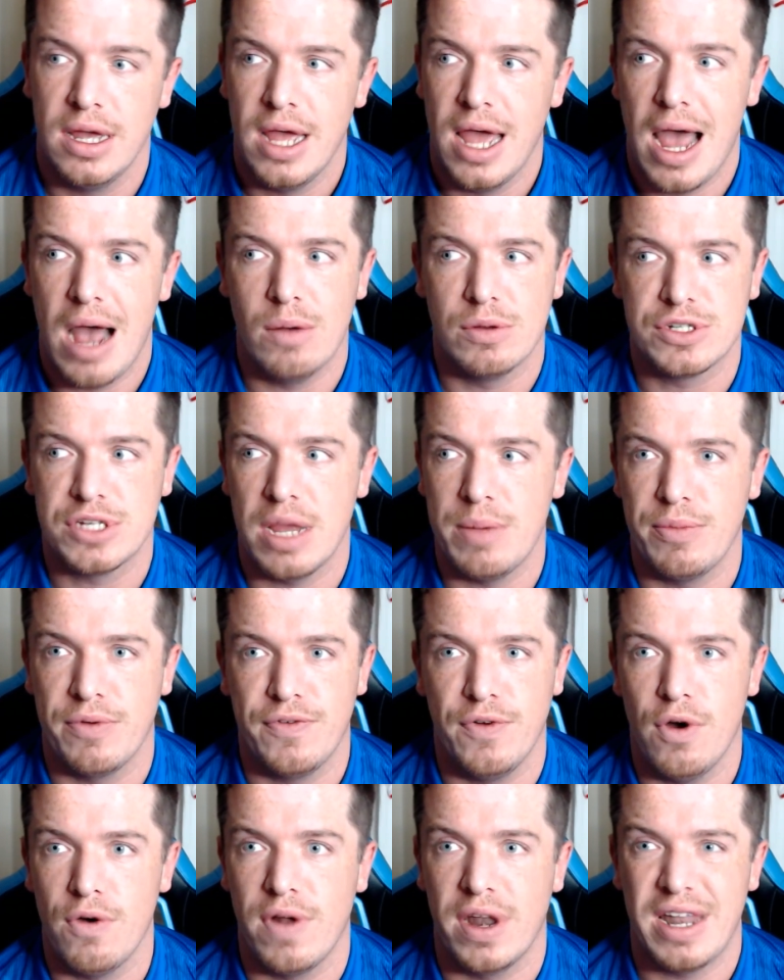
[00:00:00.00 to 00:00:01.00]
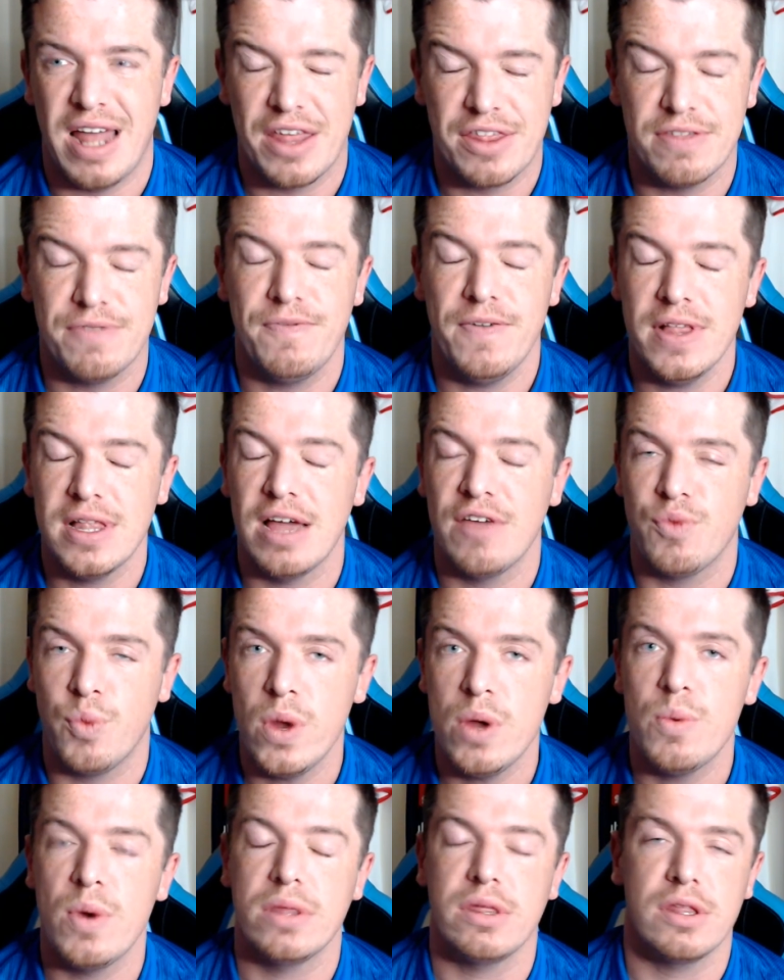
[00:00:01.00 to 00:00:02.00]
I was saying before, and I feel like if we
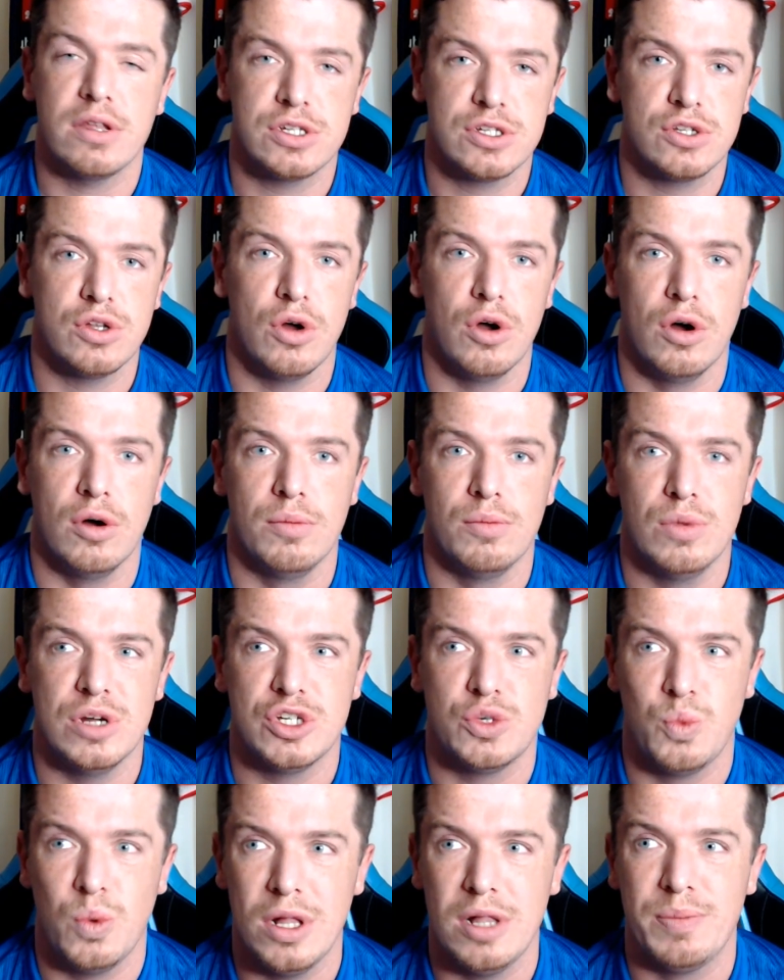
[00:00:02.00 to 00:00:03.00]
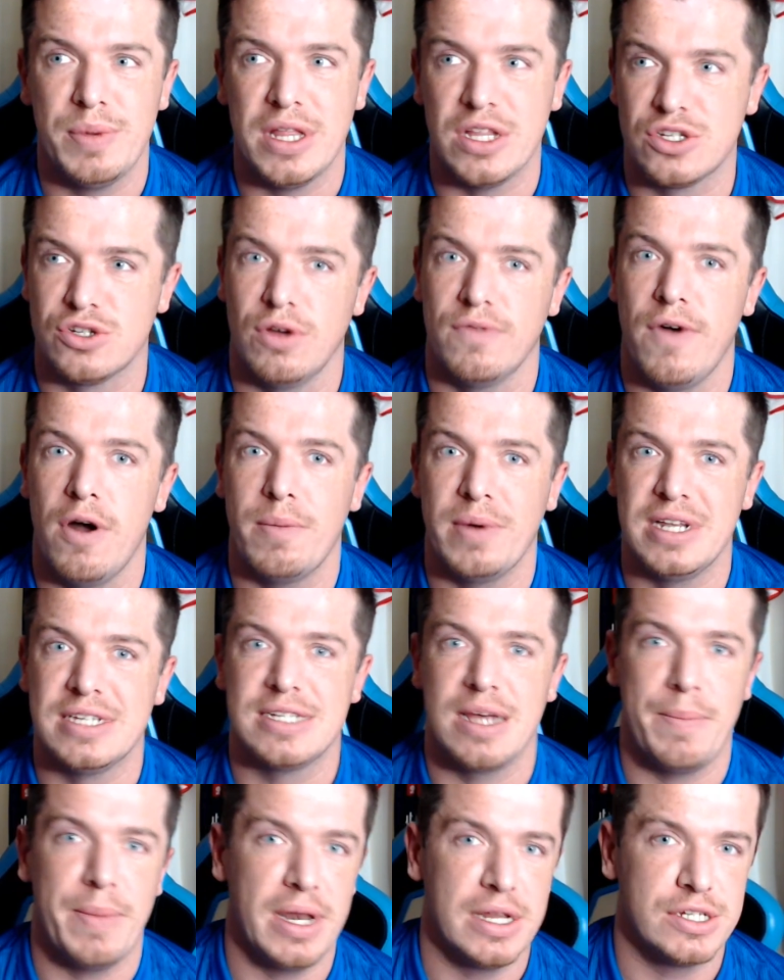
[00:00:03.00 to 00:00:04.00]
weather the storm, which will be the sort of opening
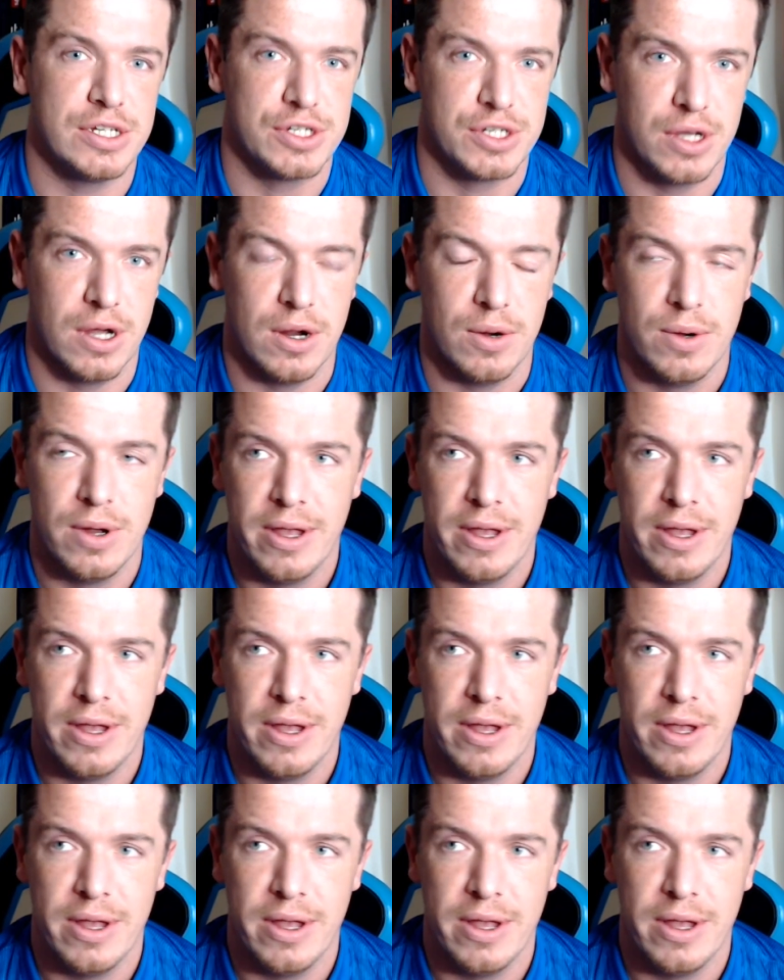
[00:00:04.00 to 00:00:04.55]
10 minutes or so,